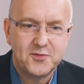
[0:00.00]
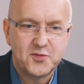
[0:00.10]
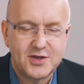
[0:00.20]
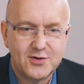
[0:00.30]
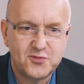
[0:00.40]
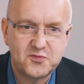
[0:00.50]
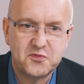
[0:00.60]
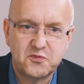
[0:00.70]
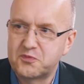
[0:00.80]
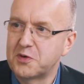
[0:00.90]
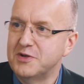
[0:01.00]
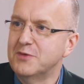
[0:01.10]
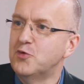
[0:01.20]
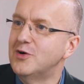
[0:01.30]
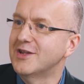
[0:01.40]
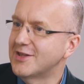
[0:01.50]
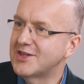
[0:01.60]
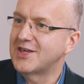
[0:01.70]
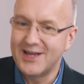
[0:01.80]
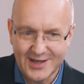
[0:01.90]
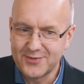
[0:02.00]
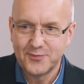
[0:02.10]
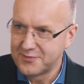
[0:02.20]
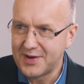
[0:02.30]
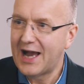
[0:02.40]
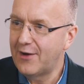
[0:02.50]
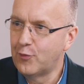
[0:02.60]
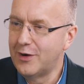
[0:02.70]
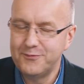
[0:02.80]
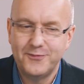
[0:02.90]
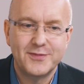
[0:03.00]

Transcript: So probably number one, as I said, is have one.